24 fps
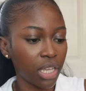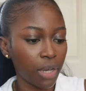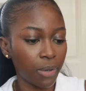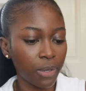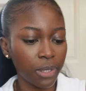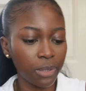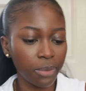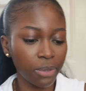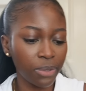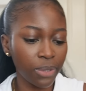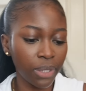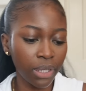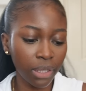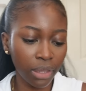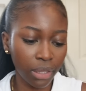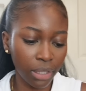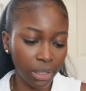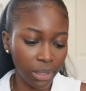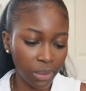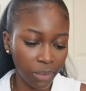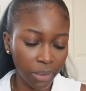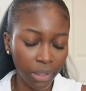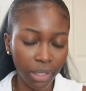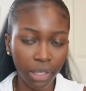It was between
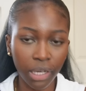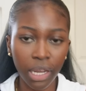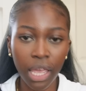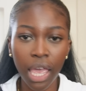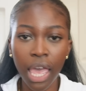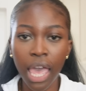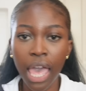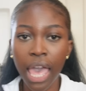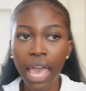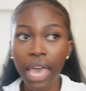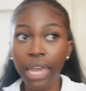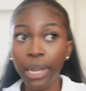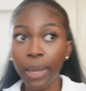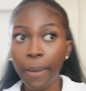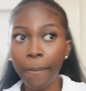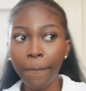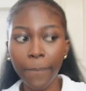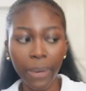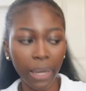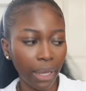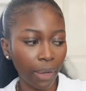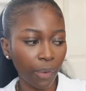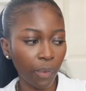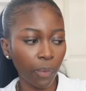this one and a
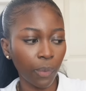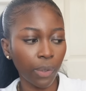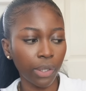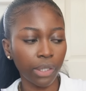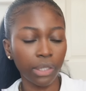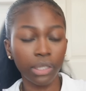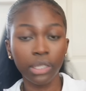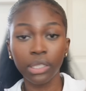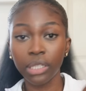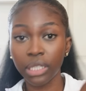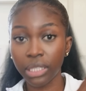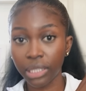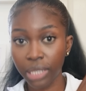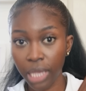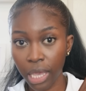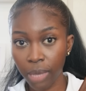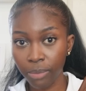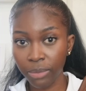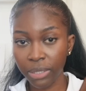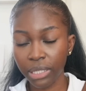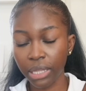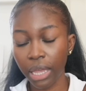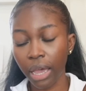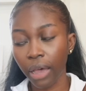black one, the
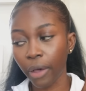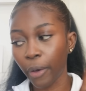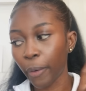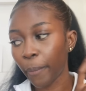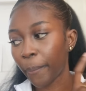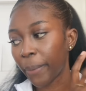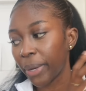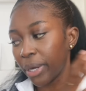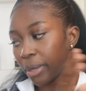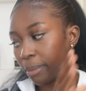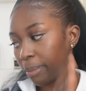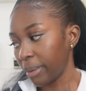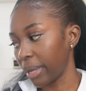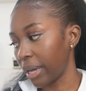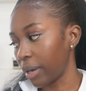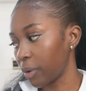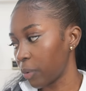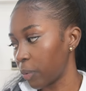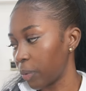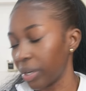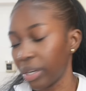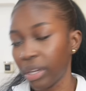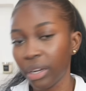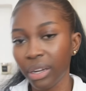same style but a black
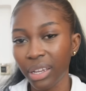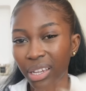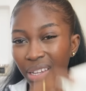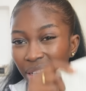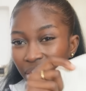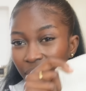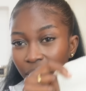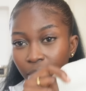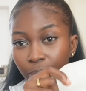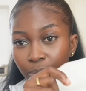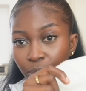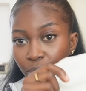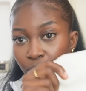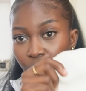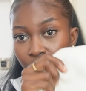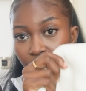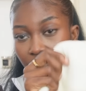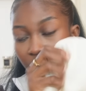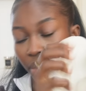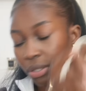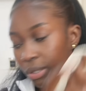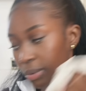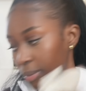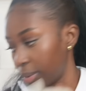one, and I ended up
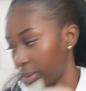choosing this